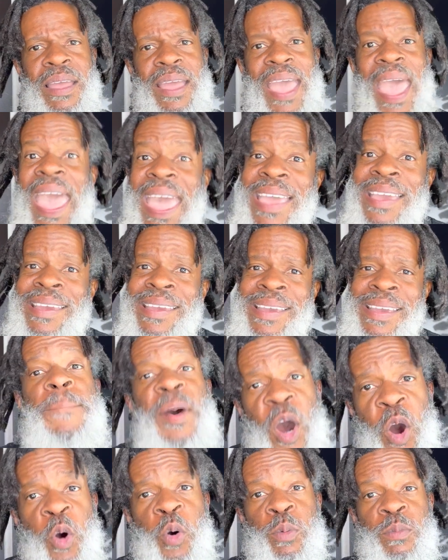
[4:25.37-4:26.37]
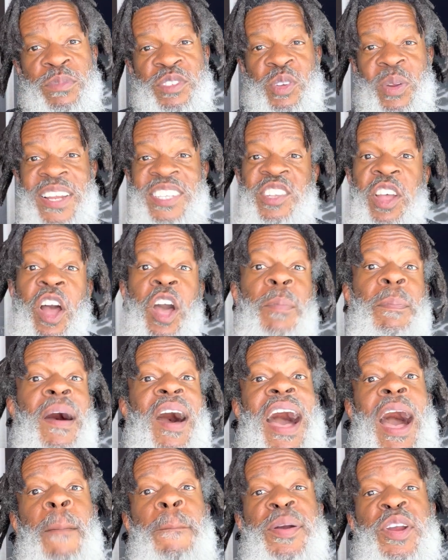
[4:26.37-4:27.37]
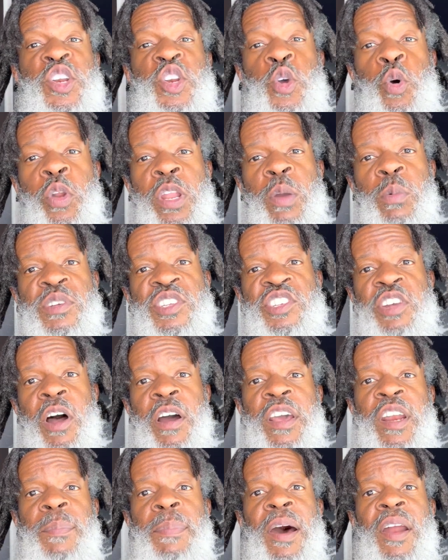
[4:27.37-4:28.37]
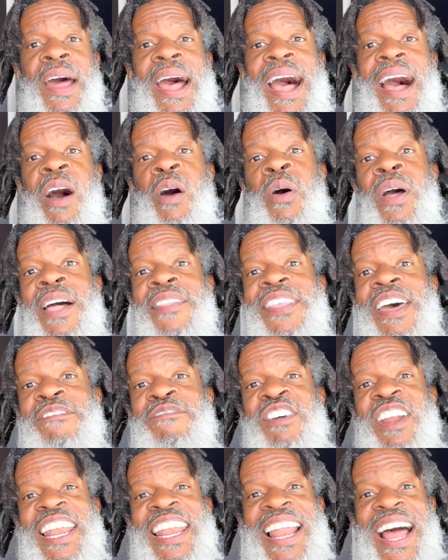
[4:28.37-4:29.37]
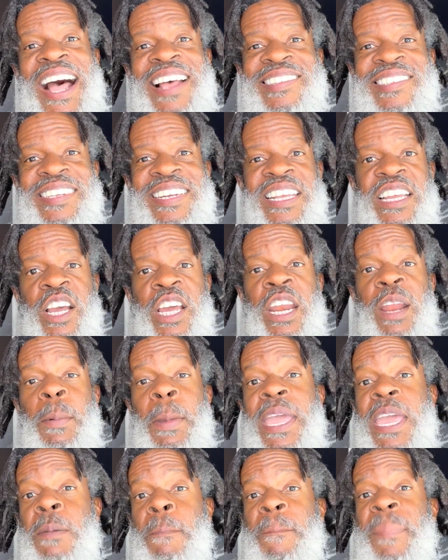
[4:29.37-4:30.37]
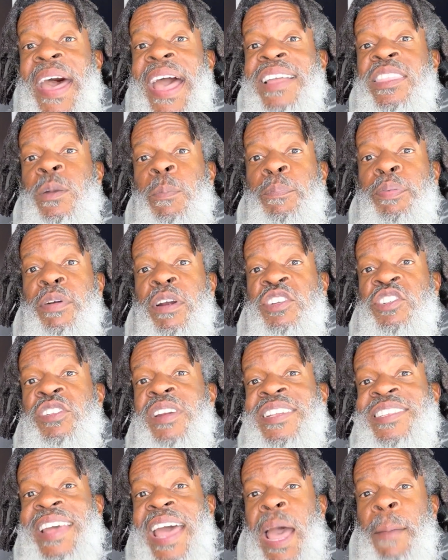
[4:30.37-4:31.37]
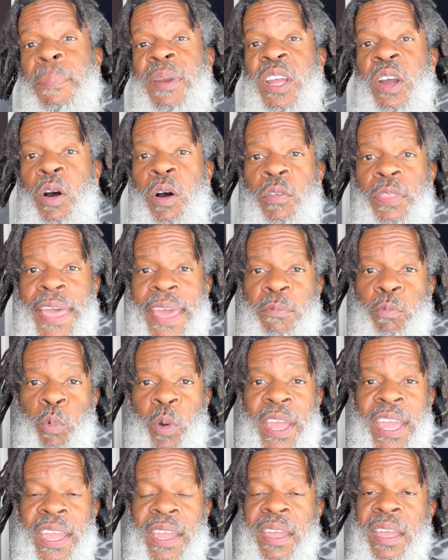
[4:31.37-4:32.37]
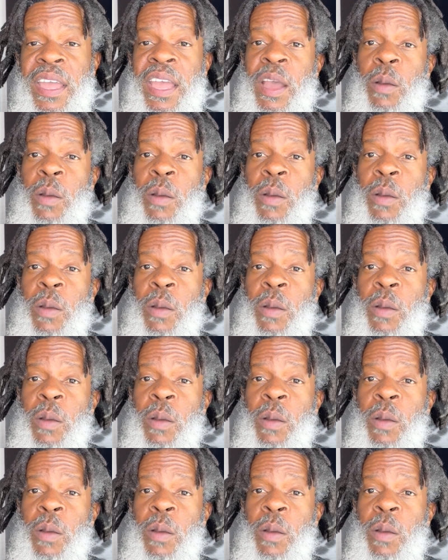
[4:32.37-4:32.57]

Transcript: Hey, boom! So let's talk about how Bernoulli was talking about how that velocity can impact the pressure that's happening on that wing.